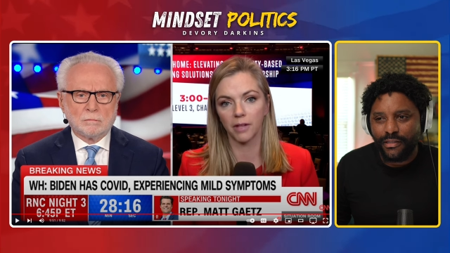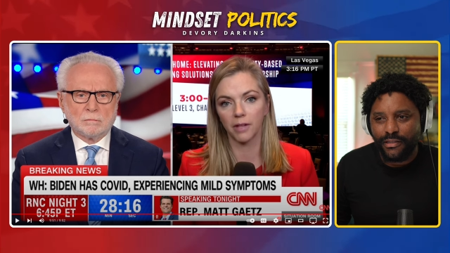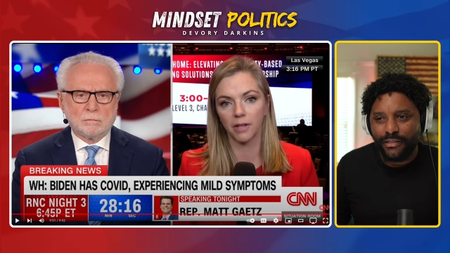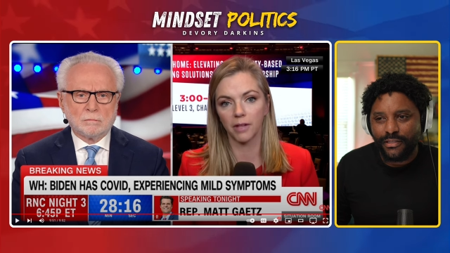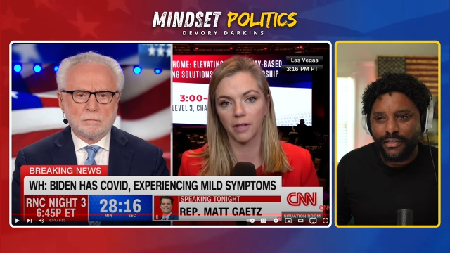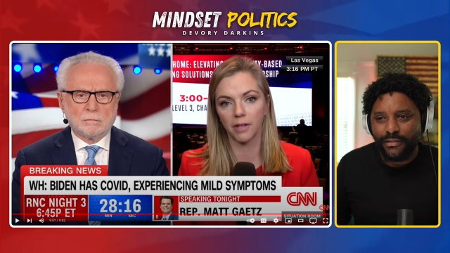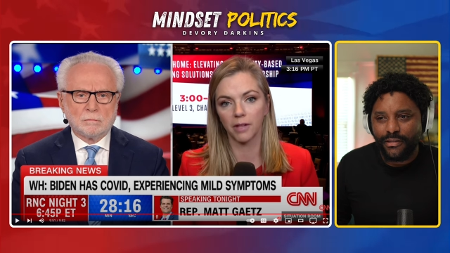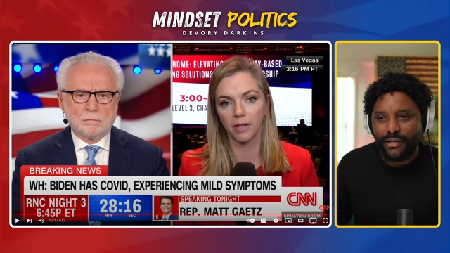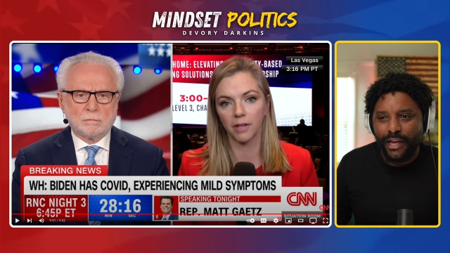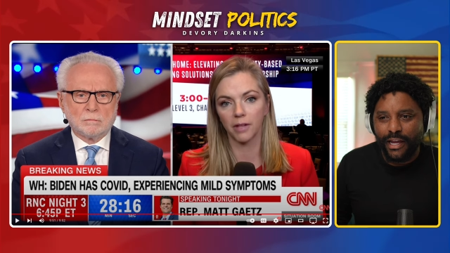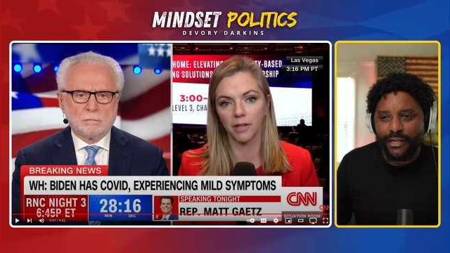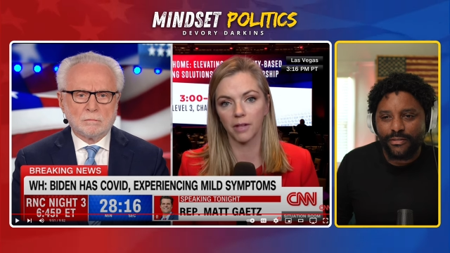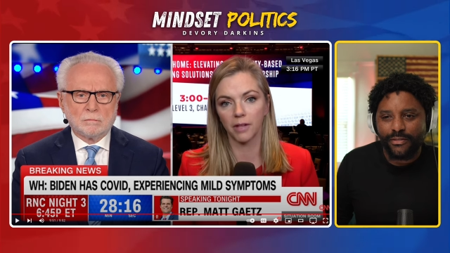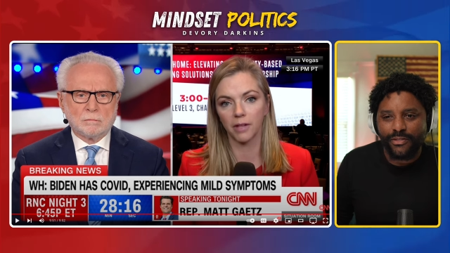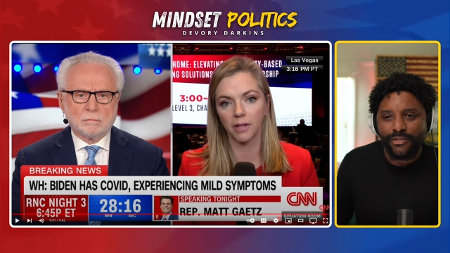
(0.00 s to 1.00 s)
Speaker 1: is
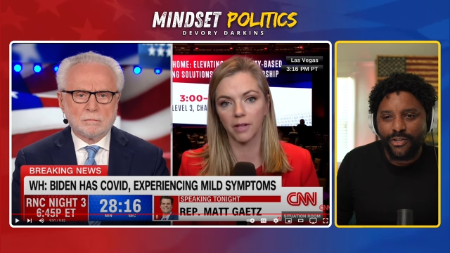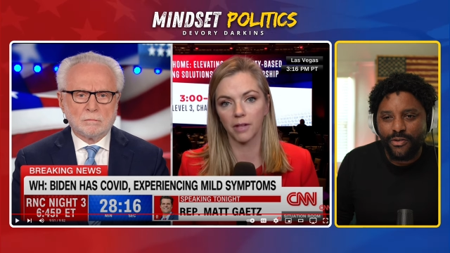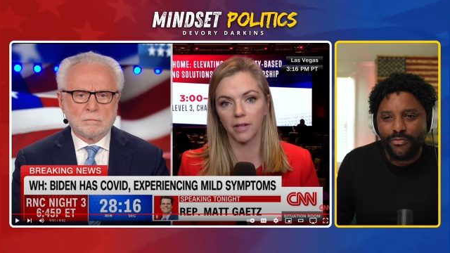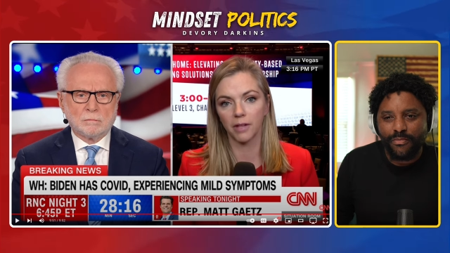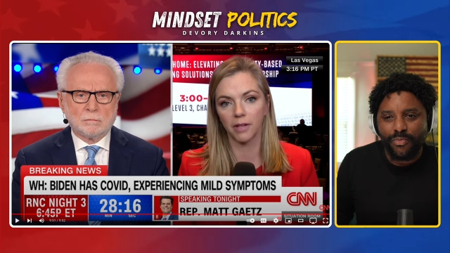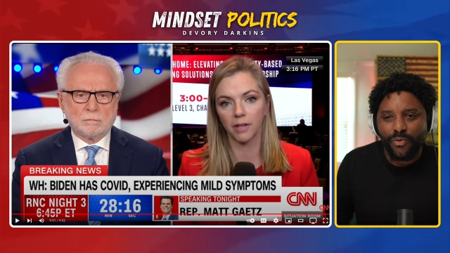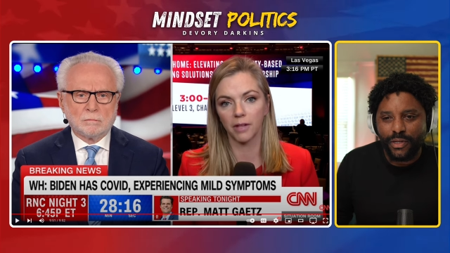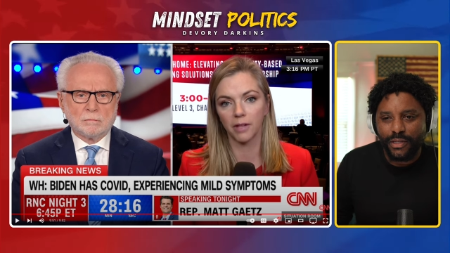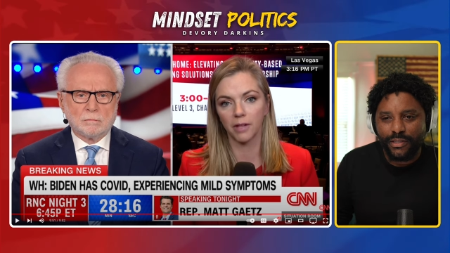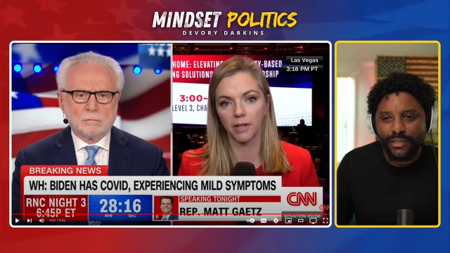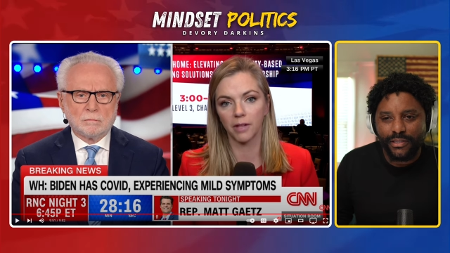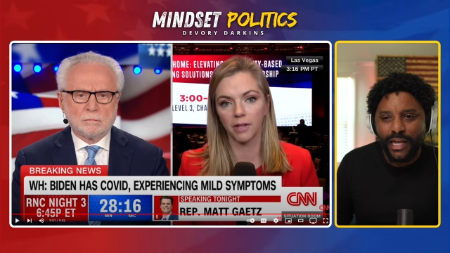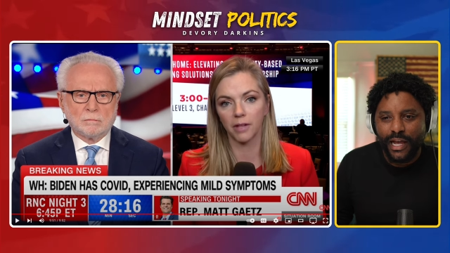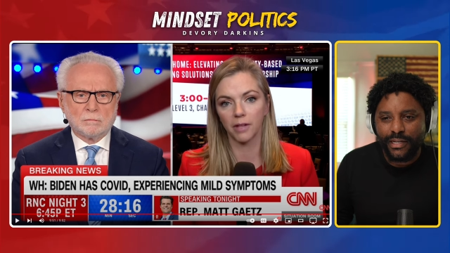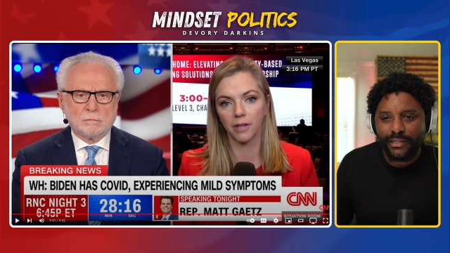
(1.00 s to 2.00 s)
at a certain point
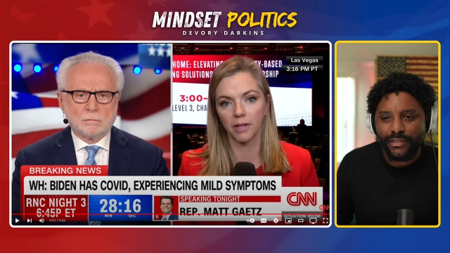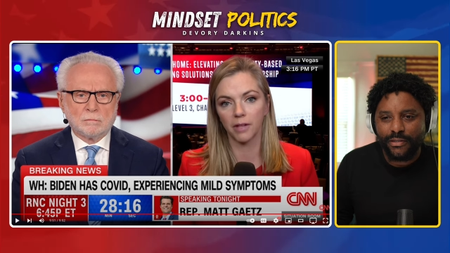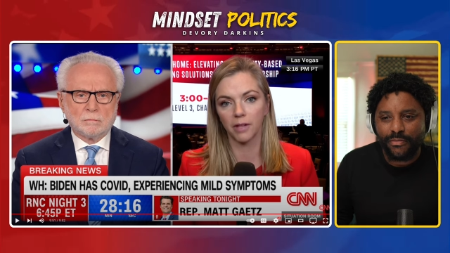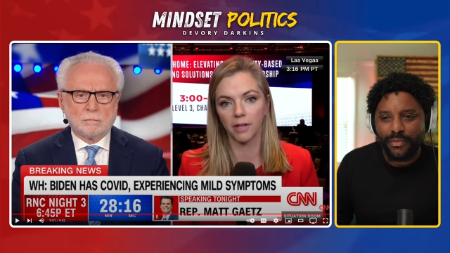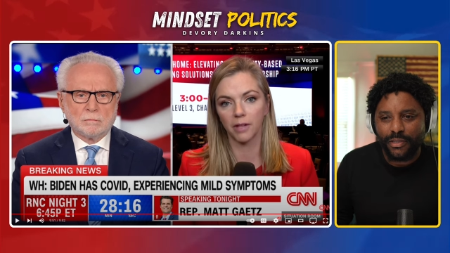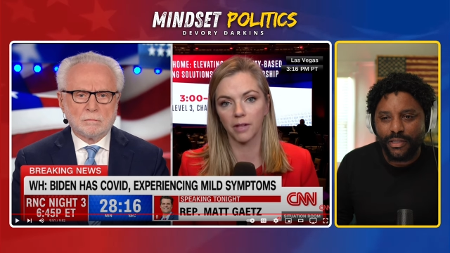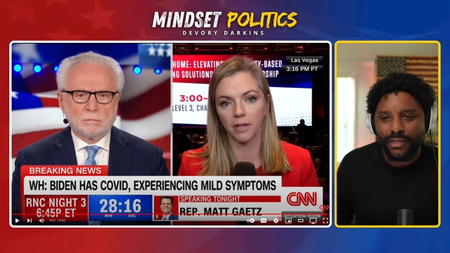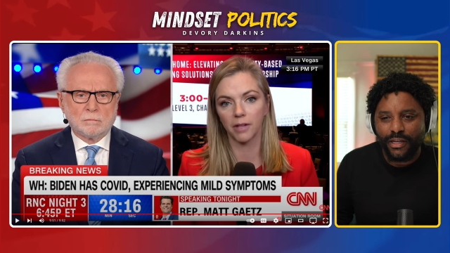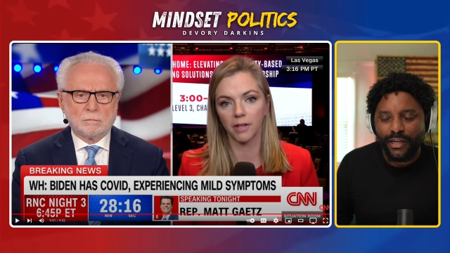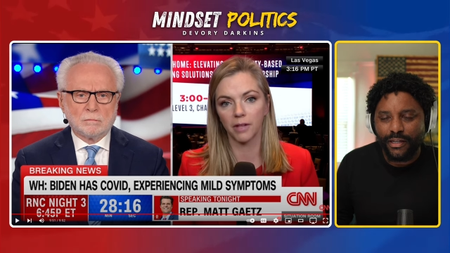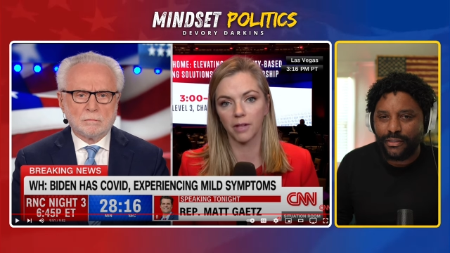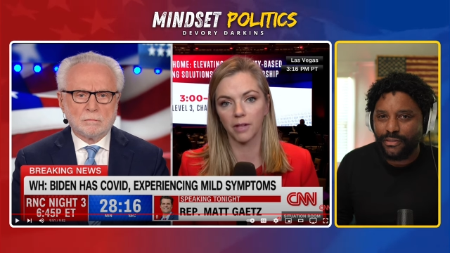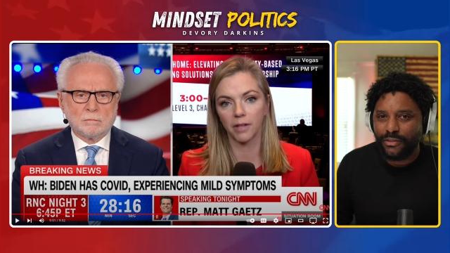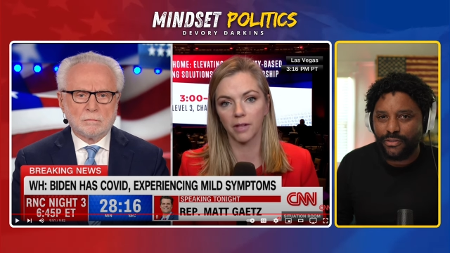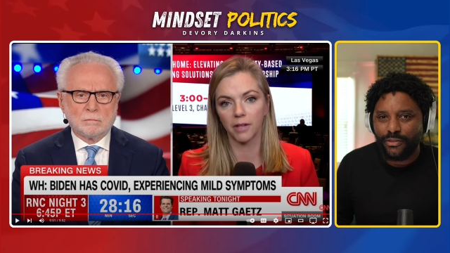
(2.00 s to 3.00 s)
this has to be
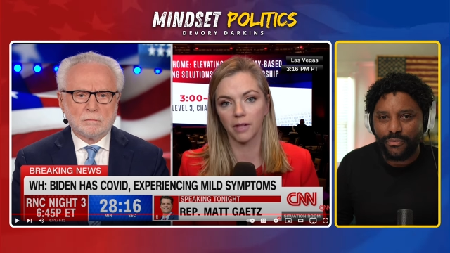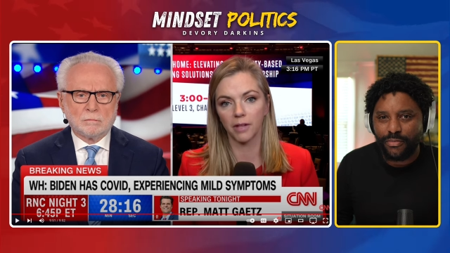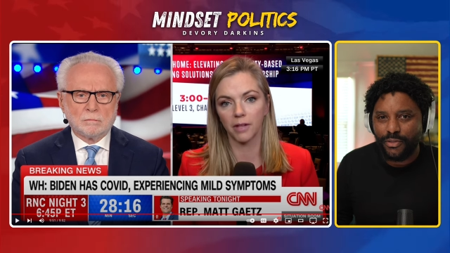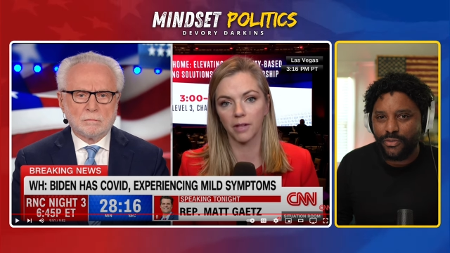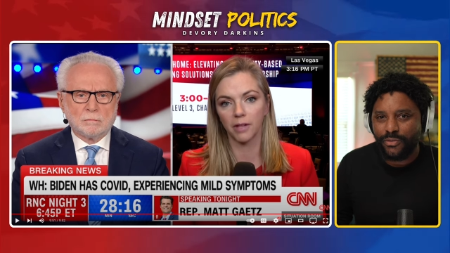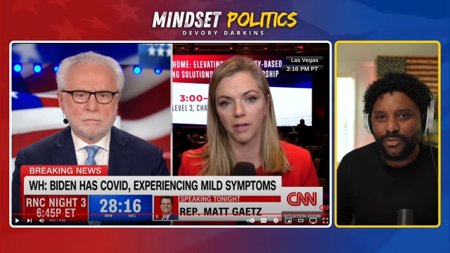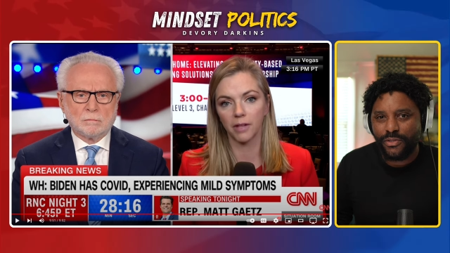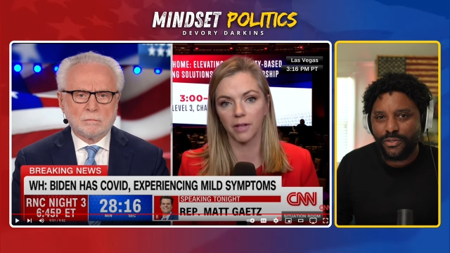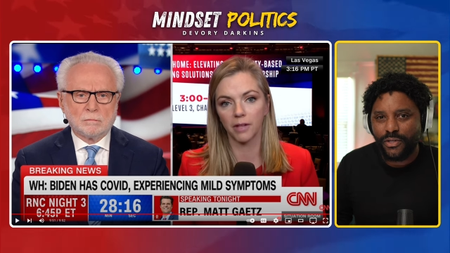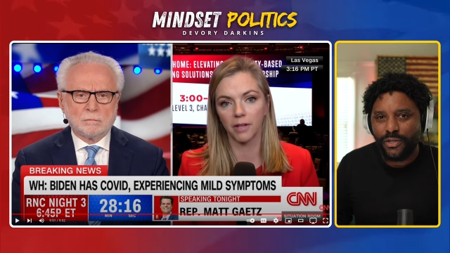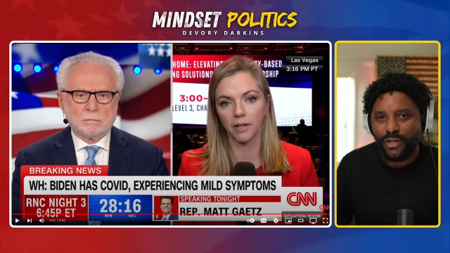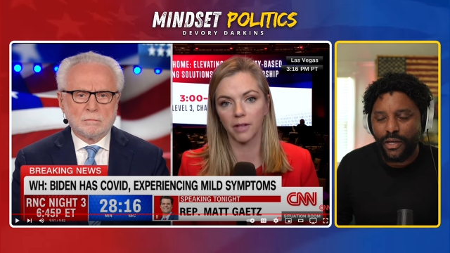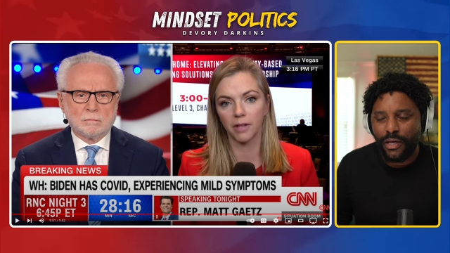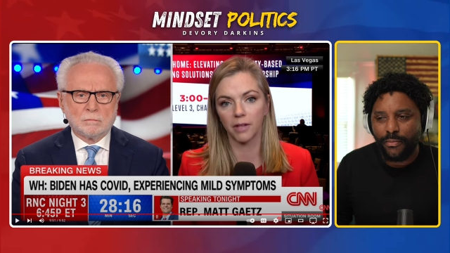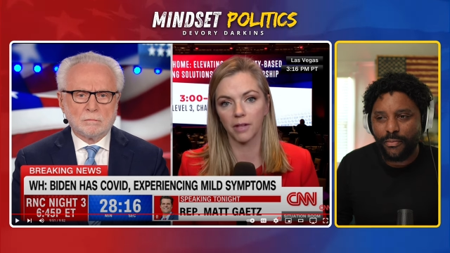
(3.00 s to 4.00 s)
elder abuse.
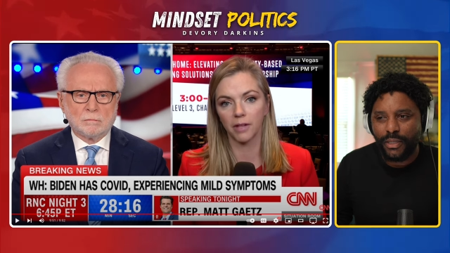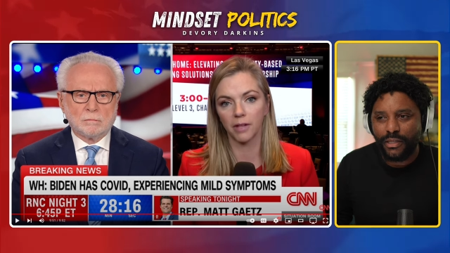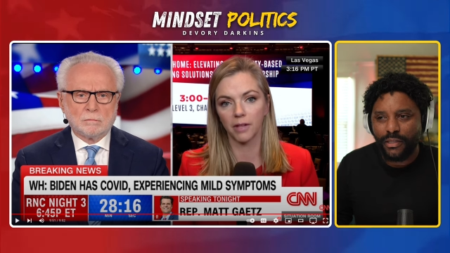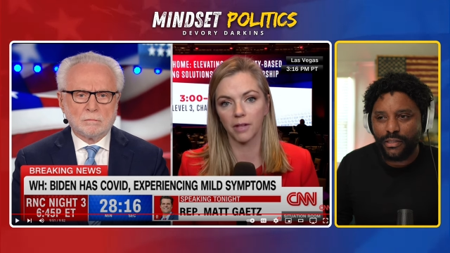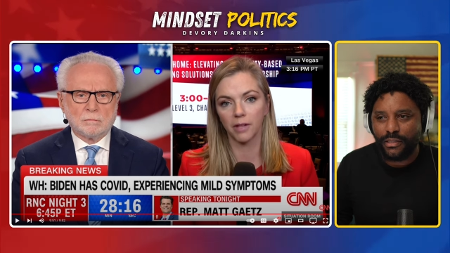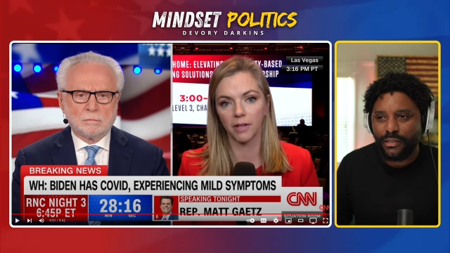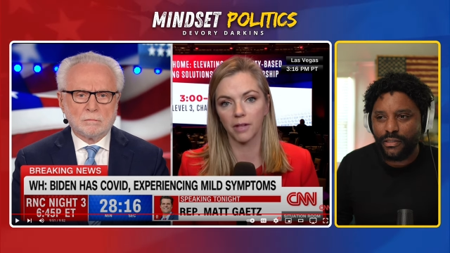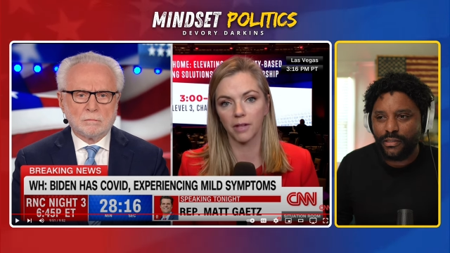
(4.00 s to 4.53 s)
I mean,